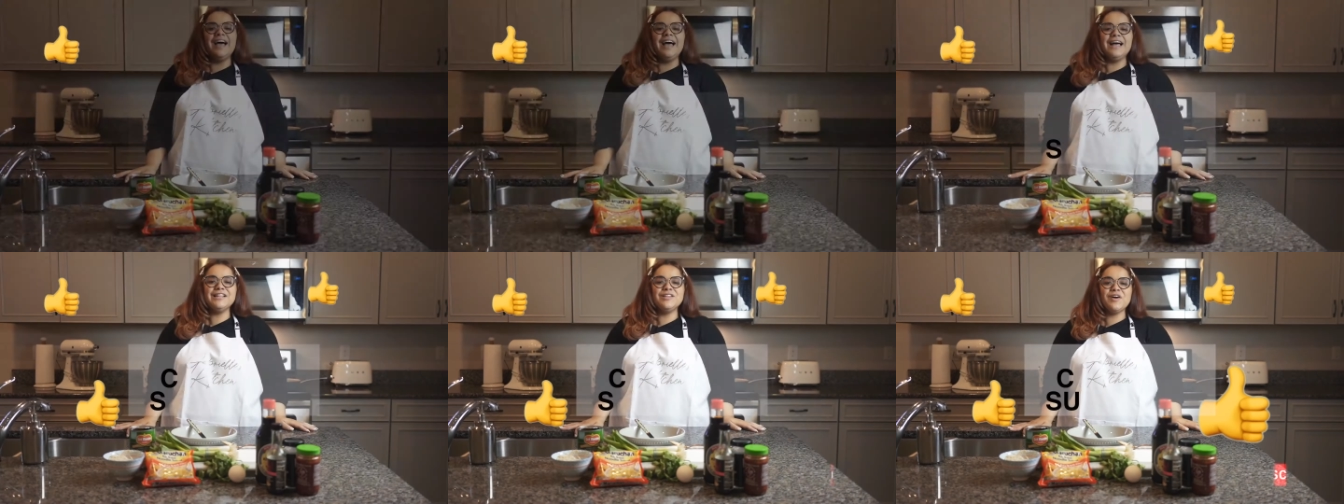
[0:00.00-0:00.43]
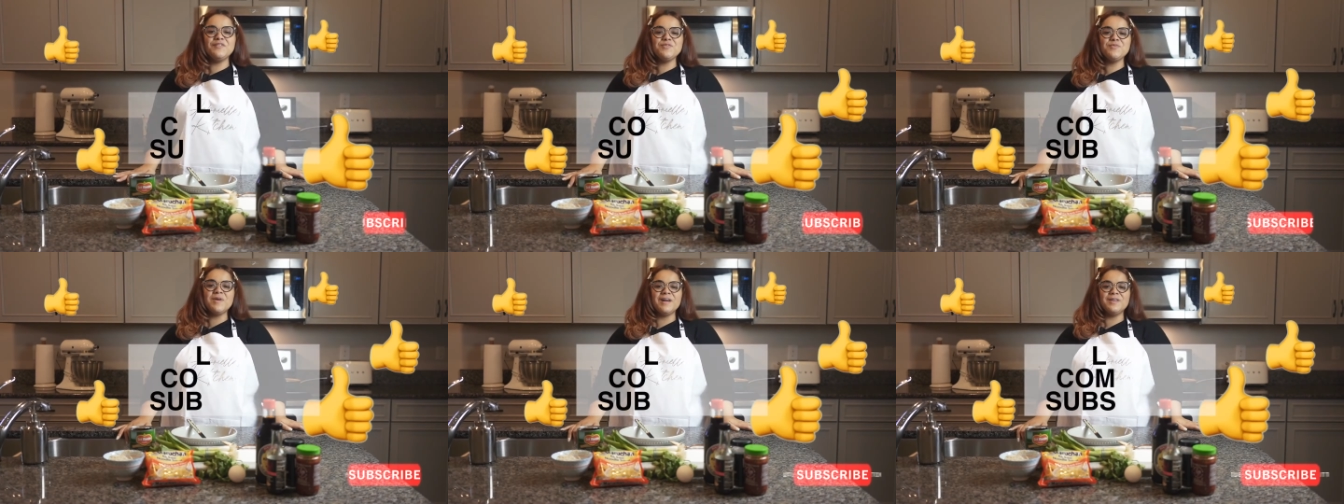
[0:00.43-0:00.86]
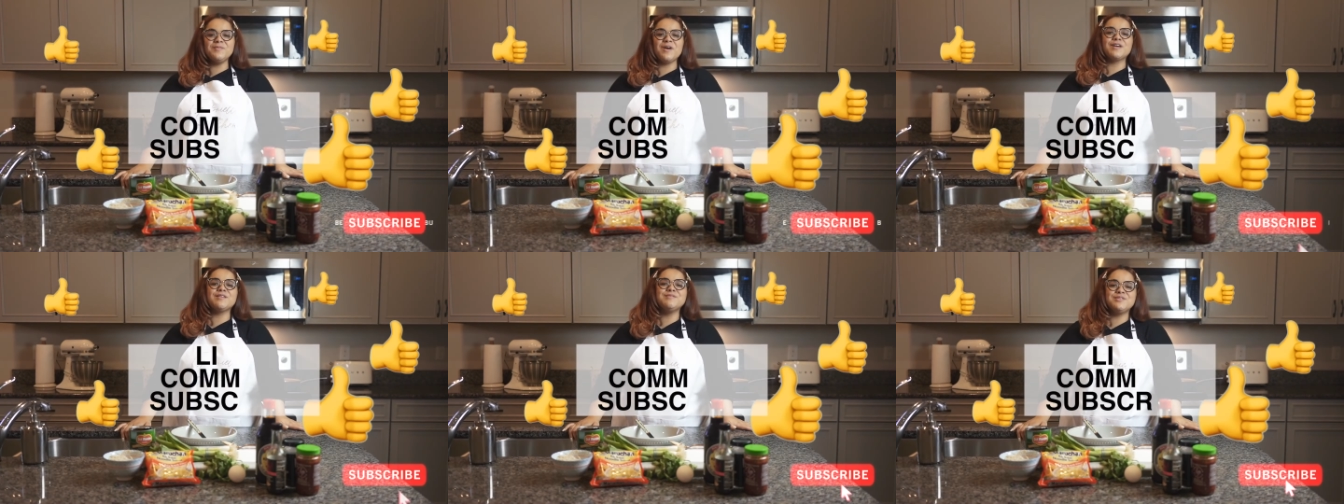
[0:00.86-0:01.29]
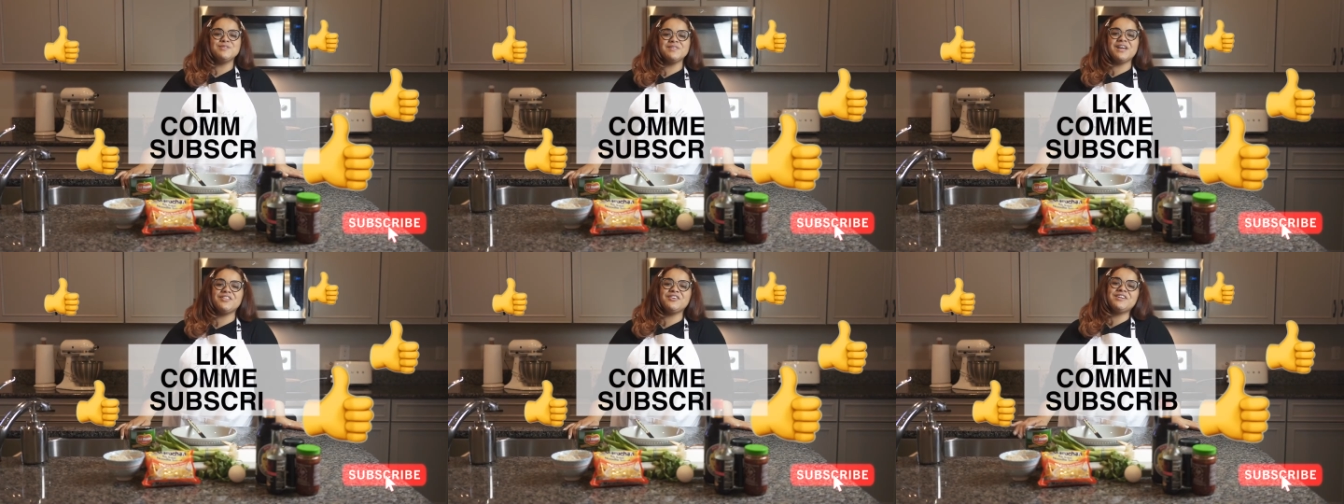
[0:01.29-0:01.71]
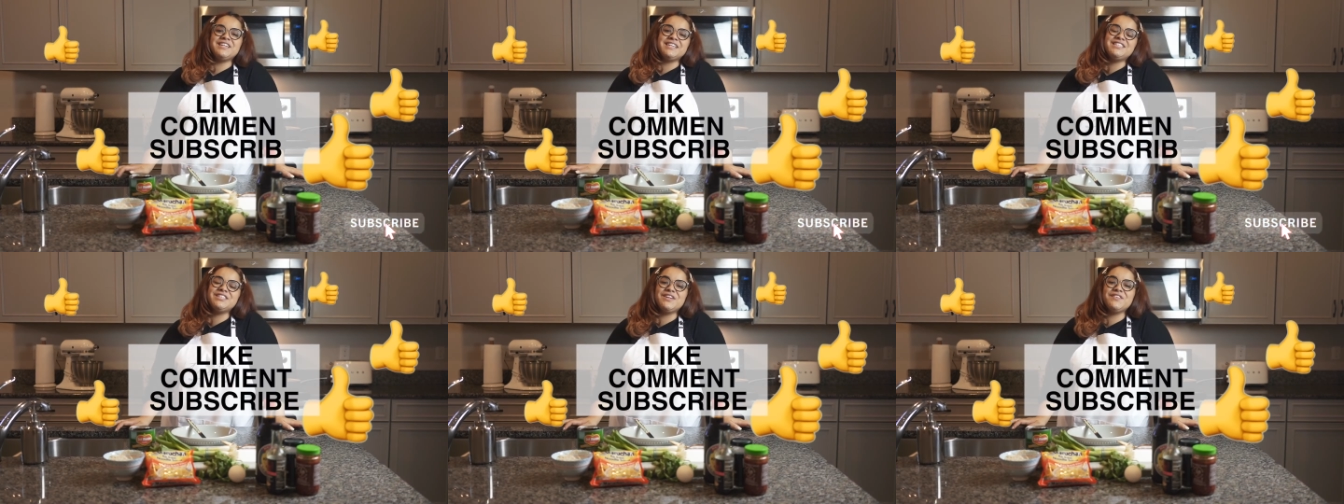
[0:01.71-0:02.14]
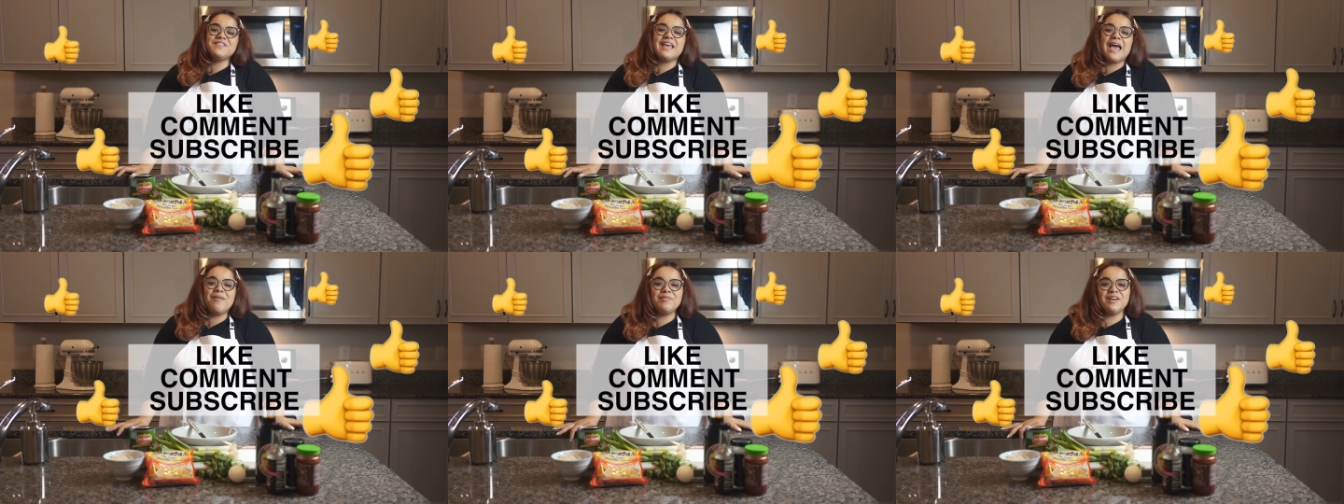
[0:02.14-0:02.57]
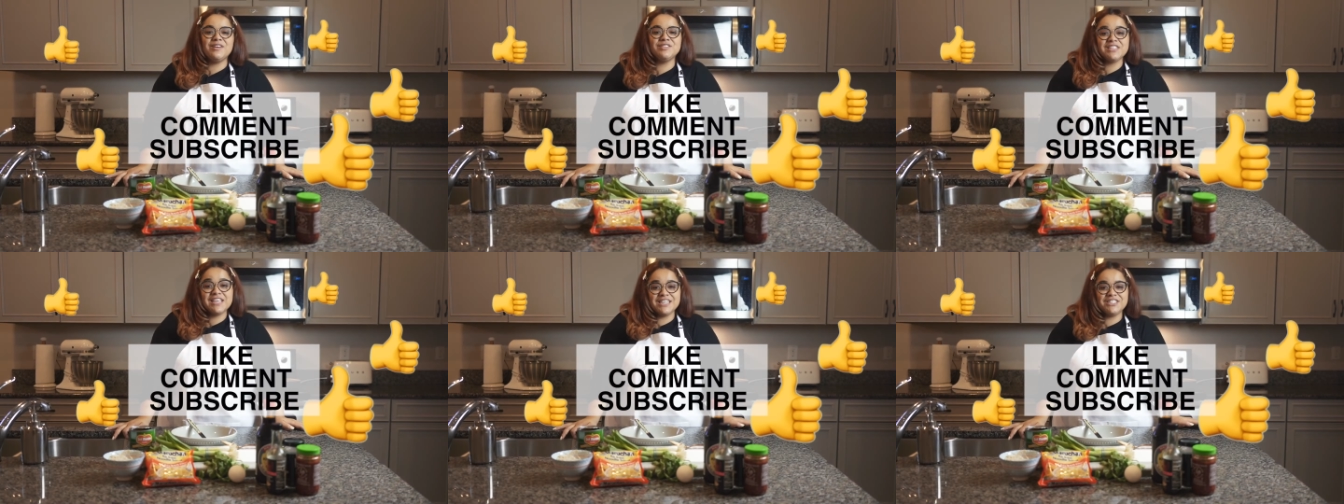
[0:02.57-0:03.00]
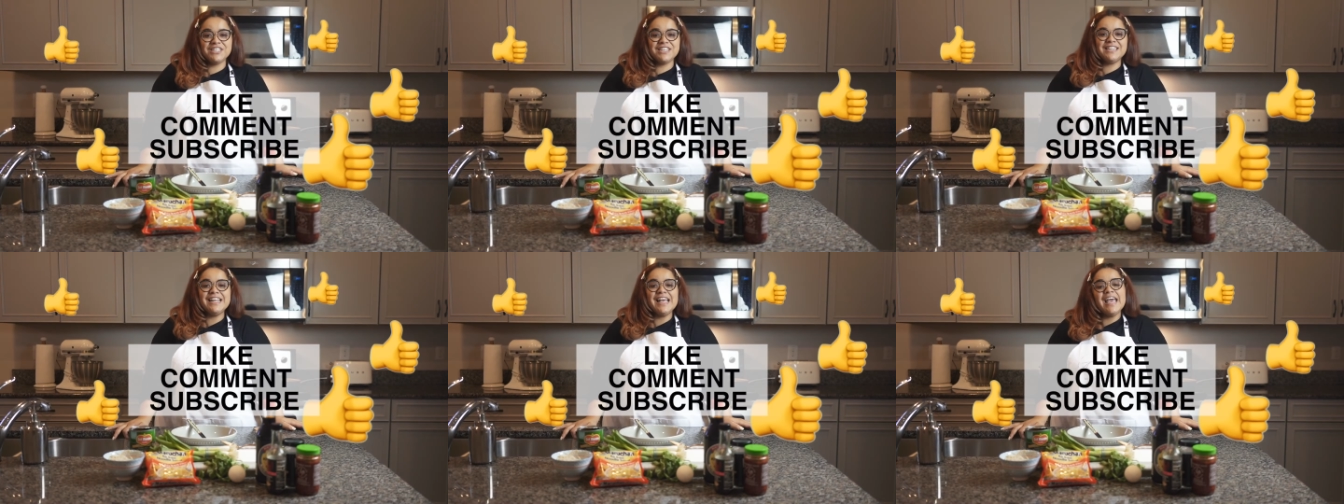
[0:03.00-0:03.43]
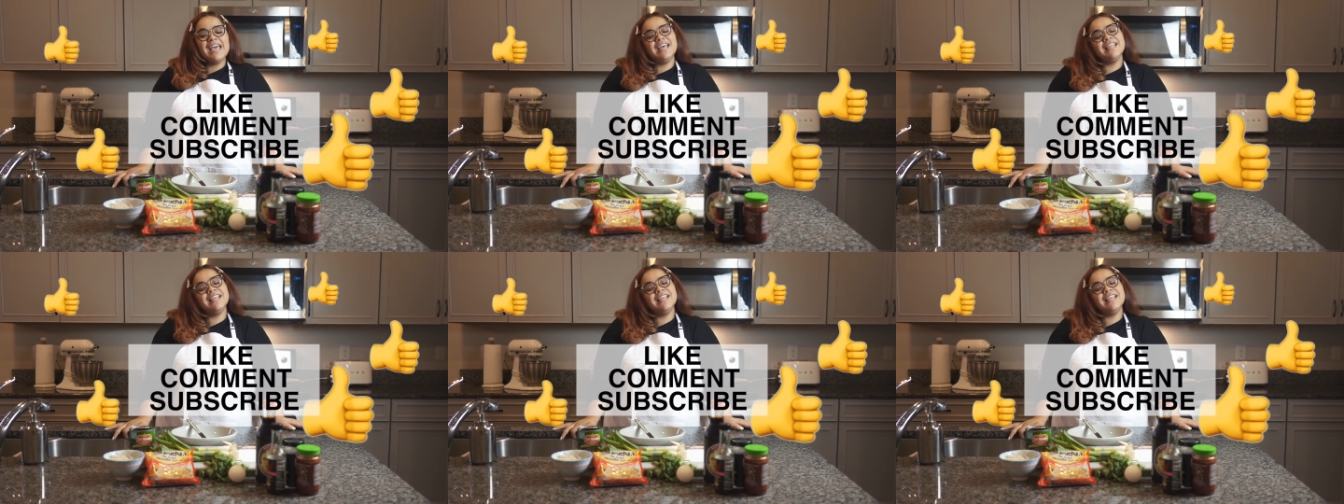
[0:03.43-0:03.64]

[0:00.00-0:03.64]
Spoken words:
Hello everyone, welcome to another edition of Gabrielle's Kitchen.